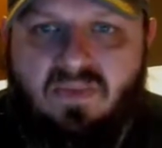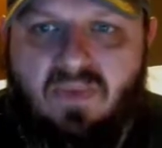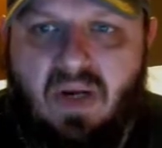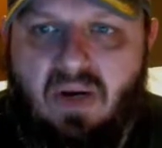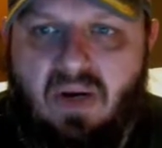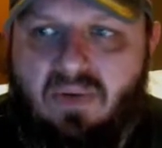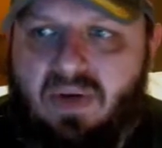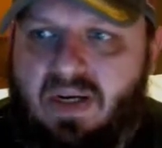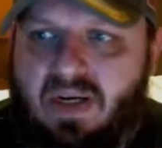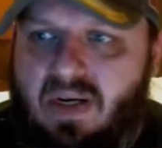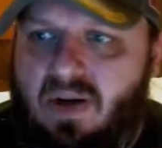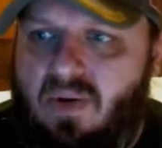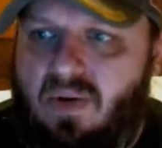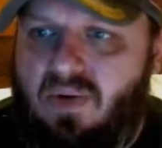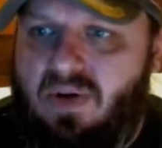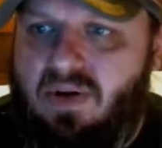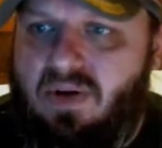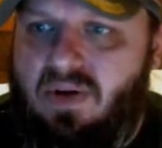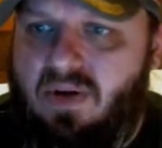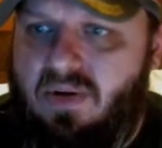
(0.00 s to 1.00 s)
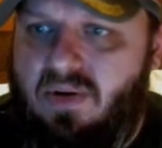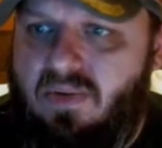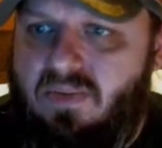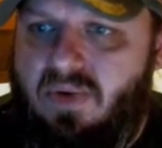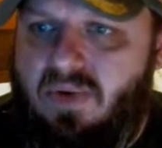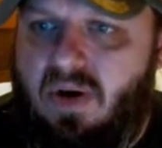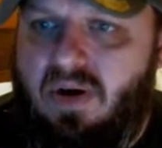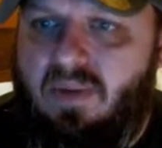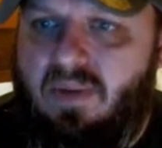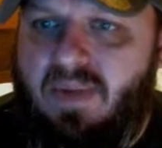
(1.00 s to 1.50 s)
I don't need to go into two,
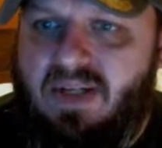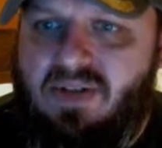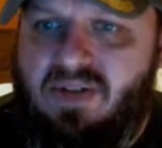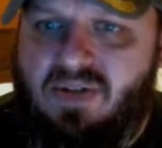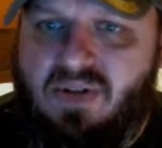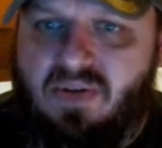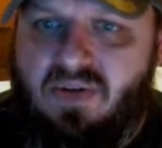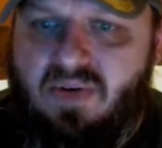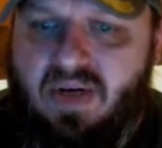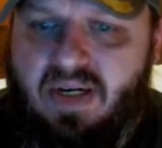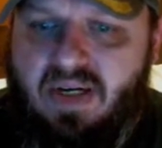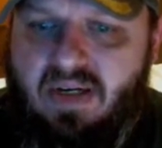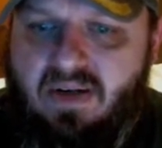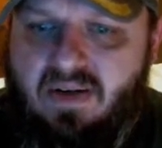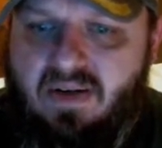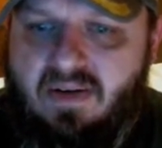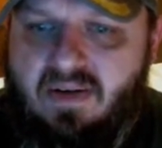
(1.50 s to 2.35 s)
but dimensions three